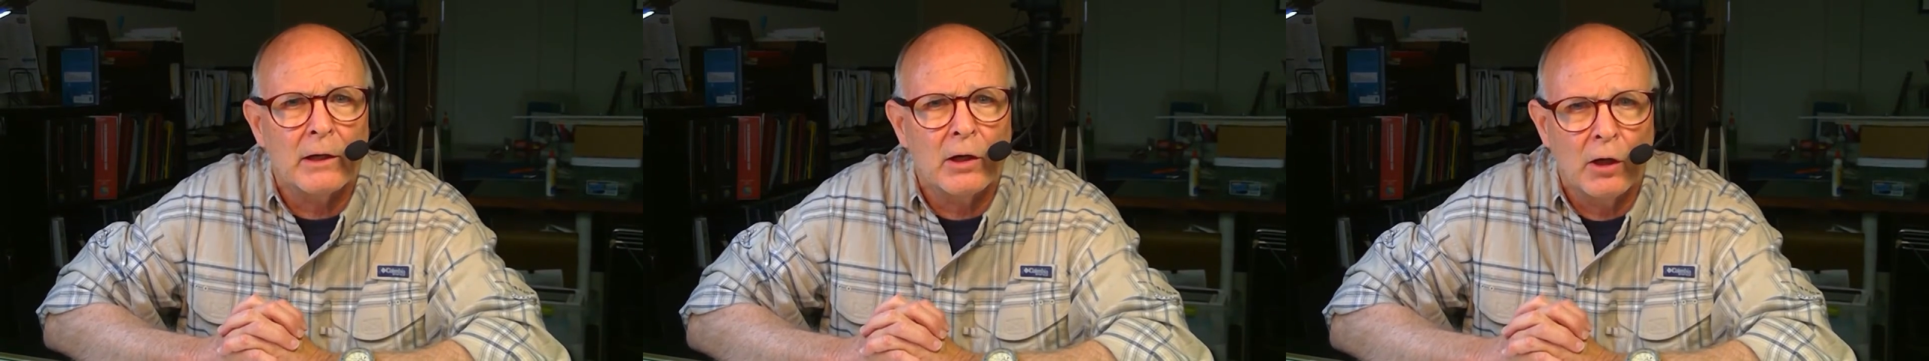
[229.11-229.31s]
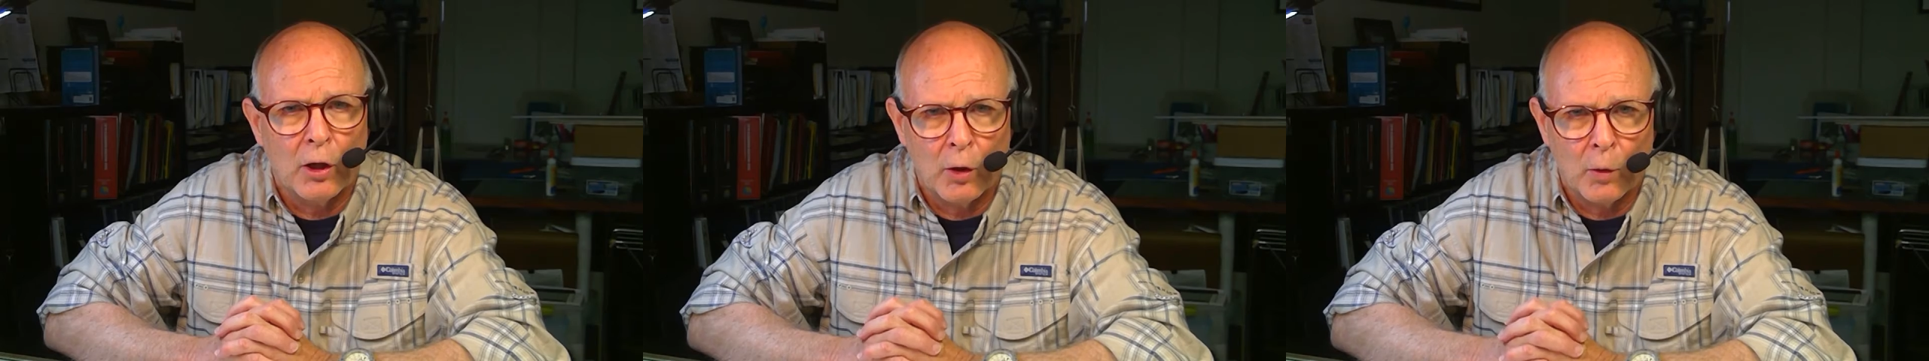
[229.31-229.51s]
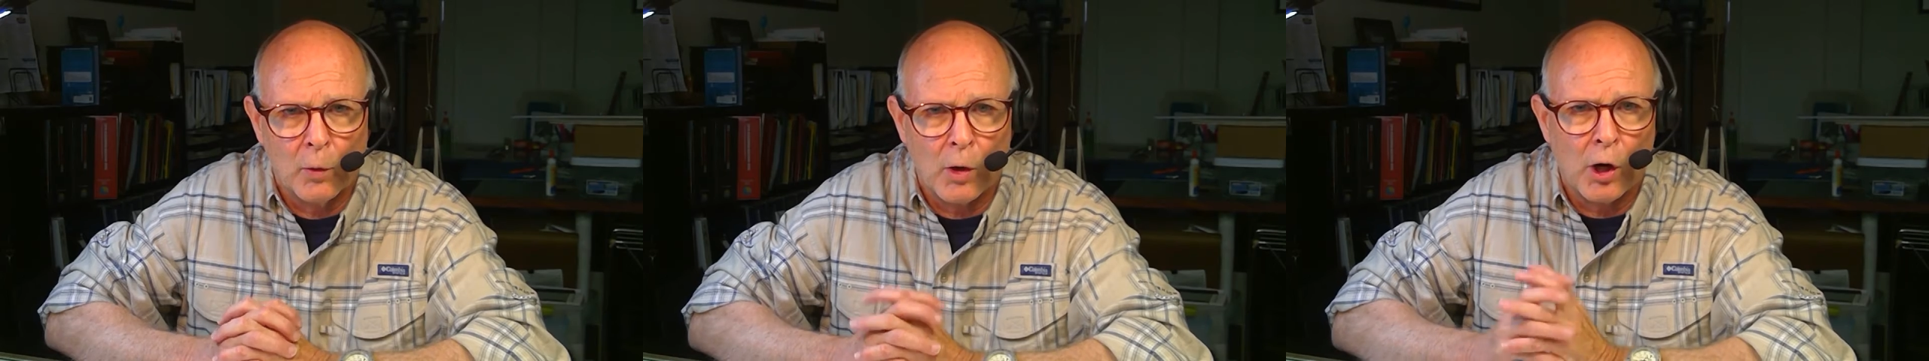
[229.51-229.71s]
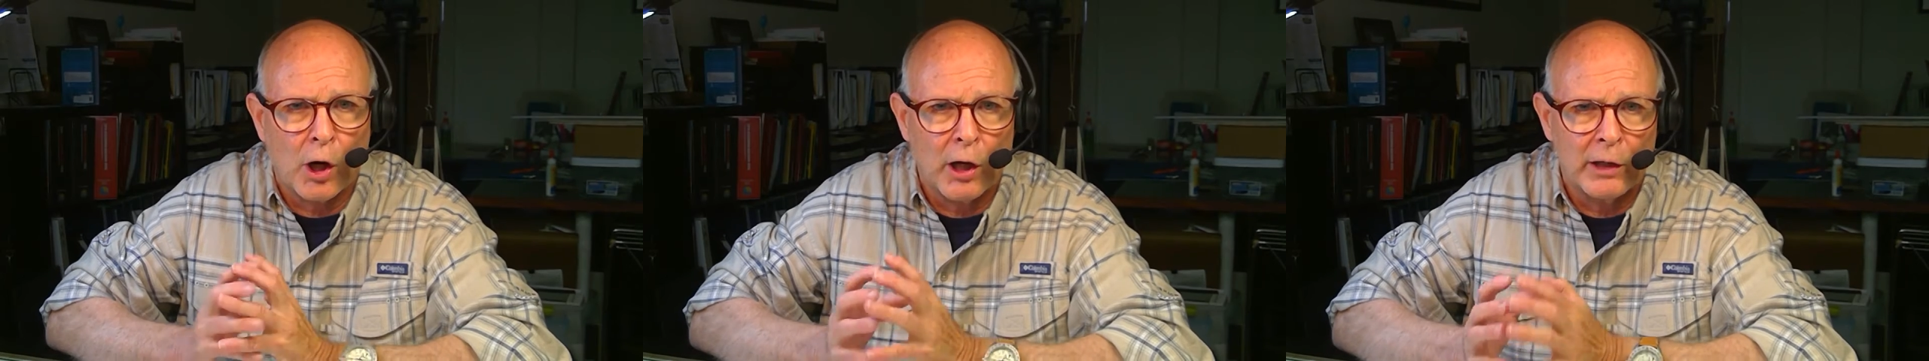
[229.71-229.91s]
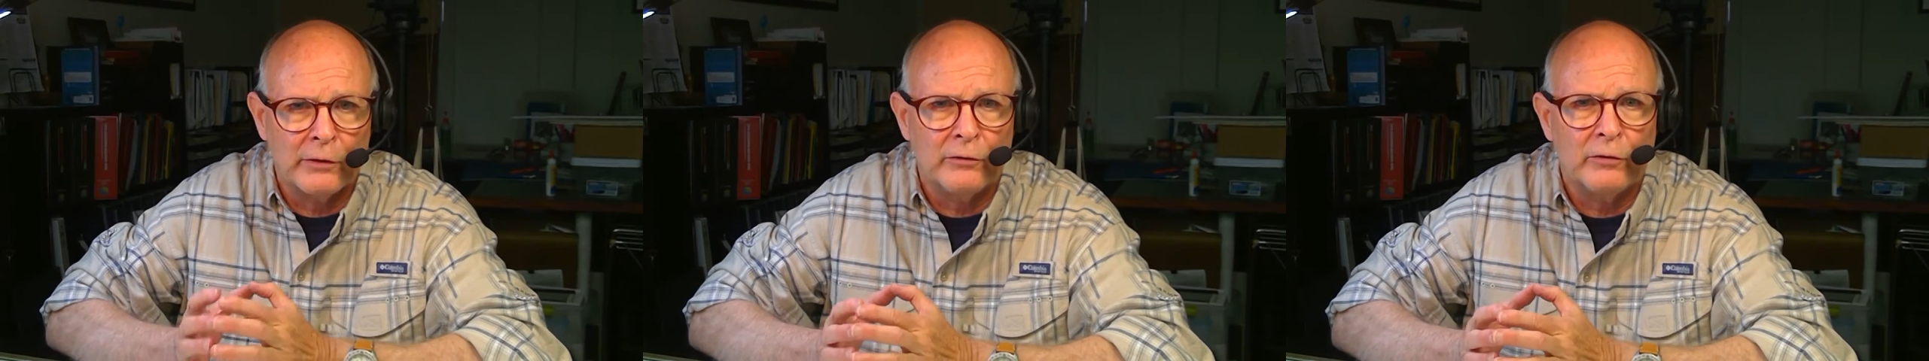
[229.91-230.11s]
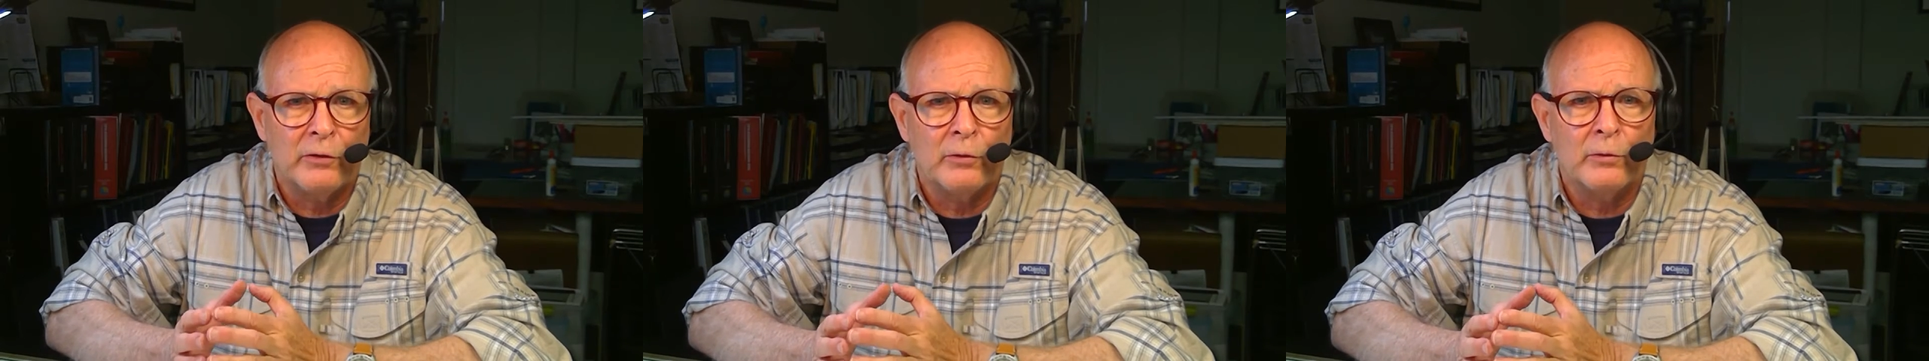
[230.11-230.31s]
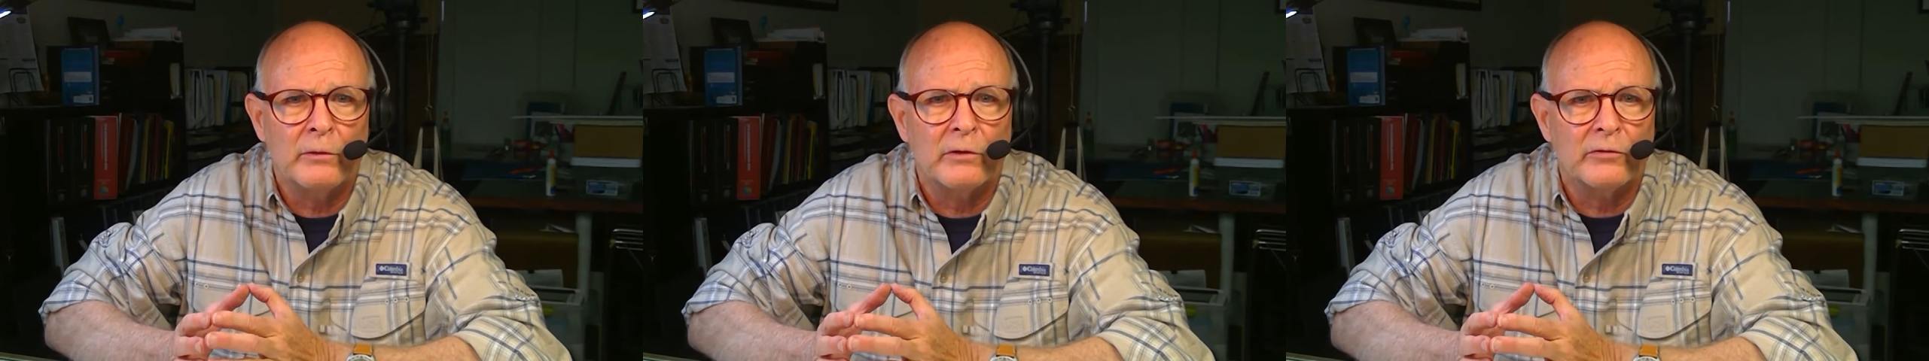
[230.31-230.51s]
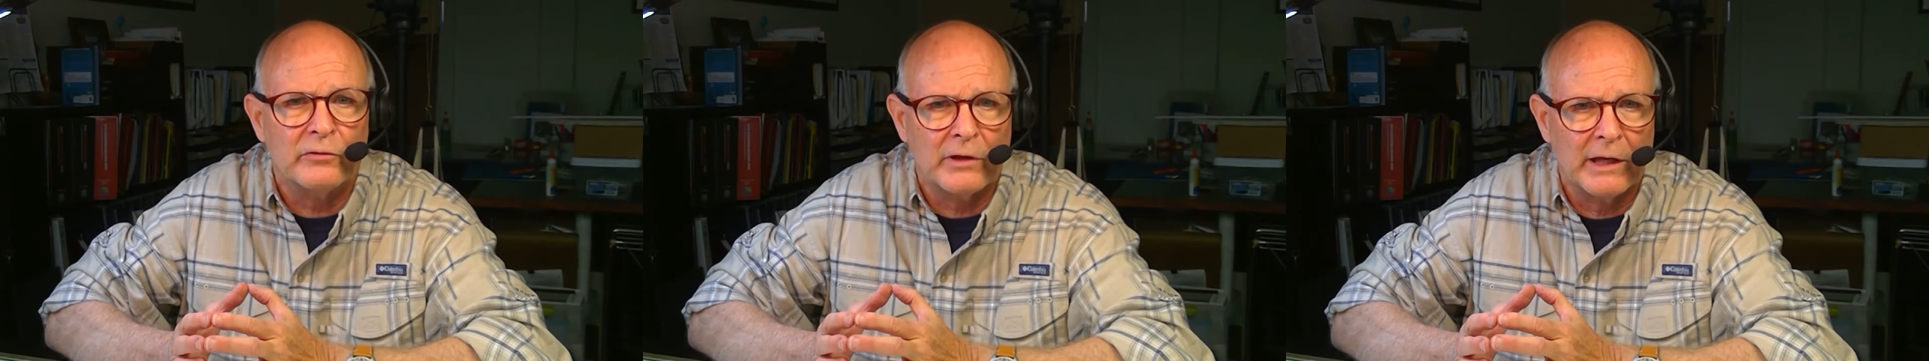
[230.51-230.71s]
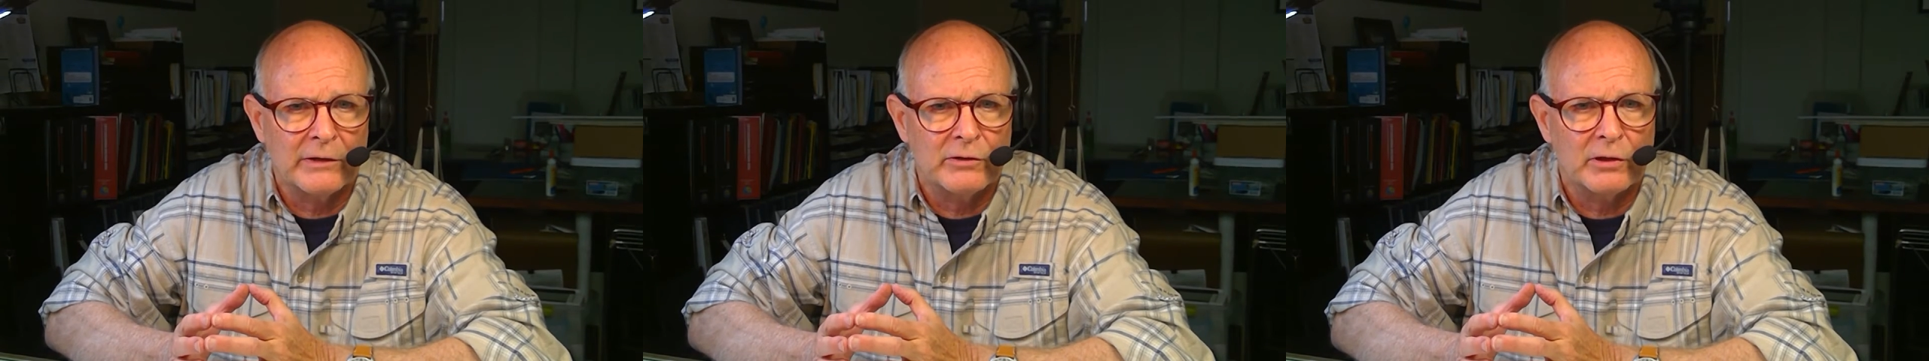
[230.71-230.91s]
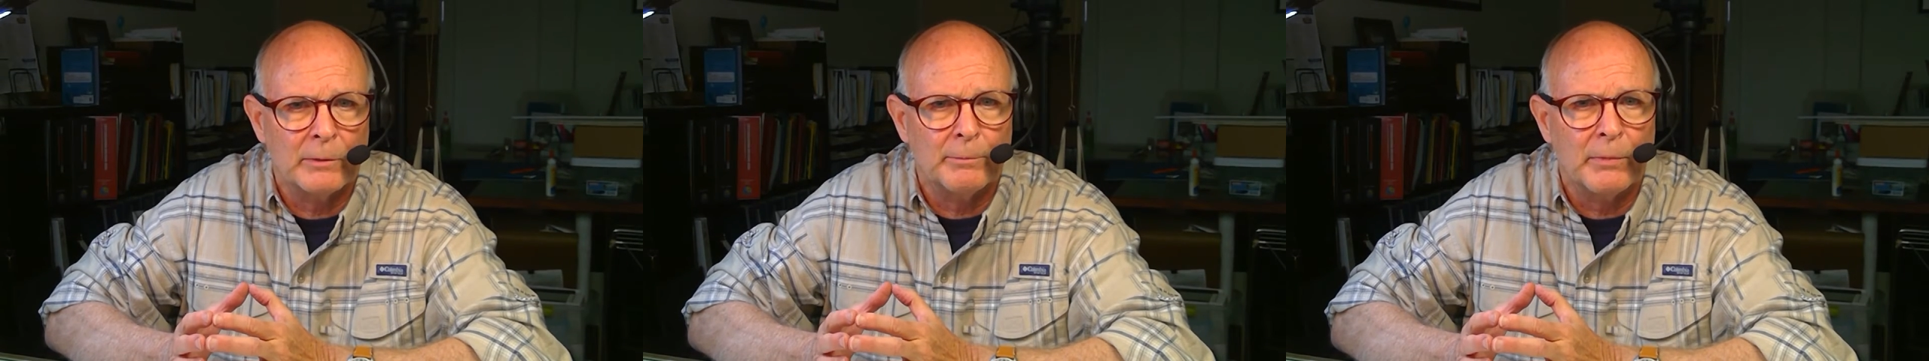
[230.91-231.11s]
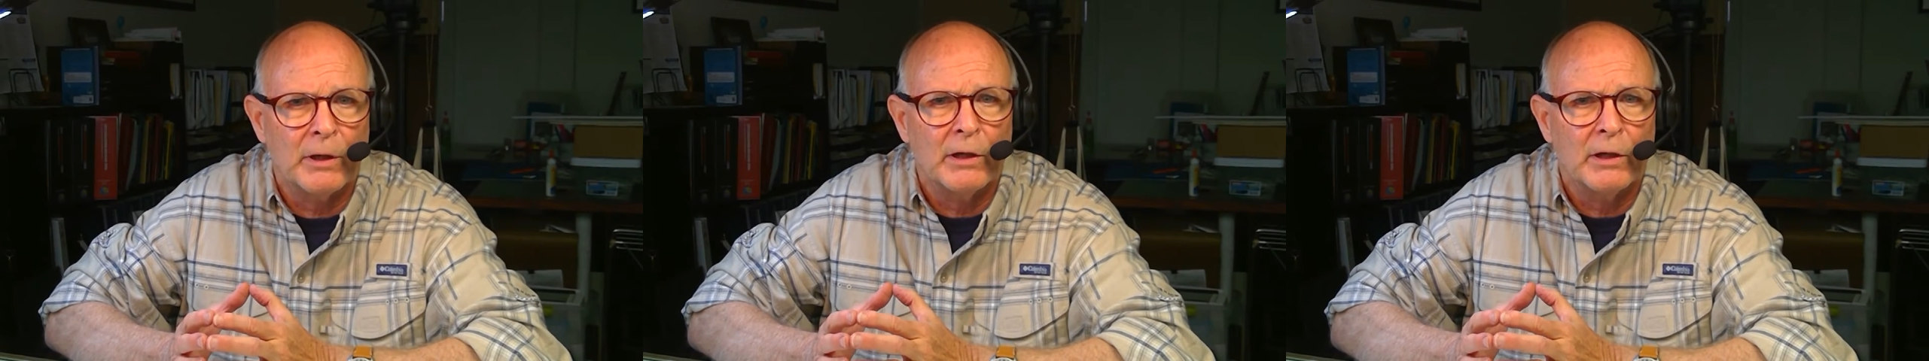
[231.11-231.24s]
go onto the SketchUp